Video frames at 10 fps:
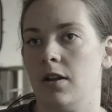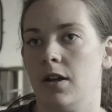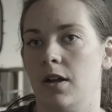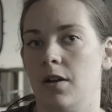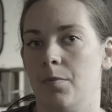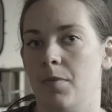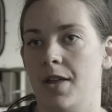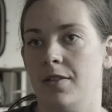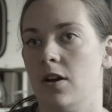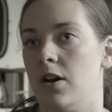
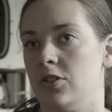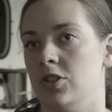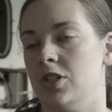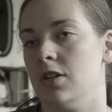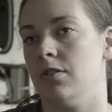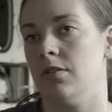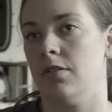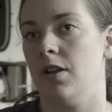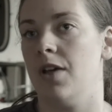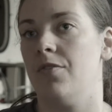and the oxygen
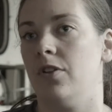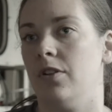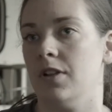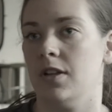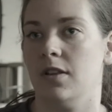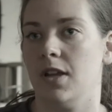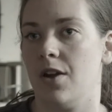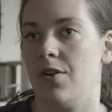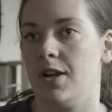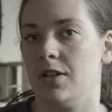level in the
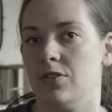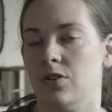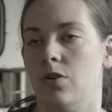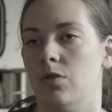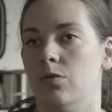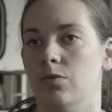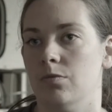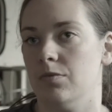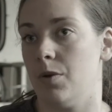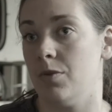area, so
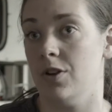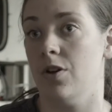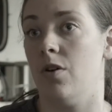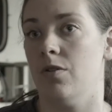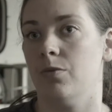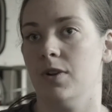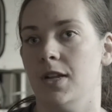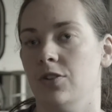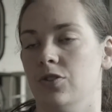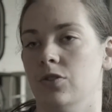that we know if we
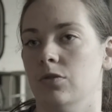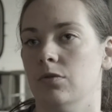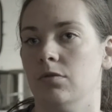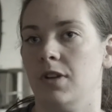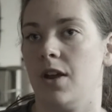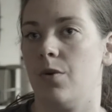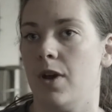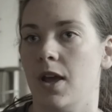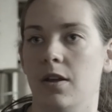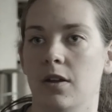need to get
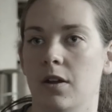away.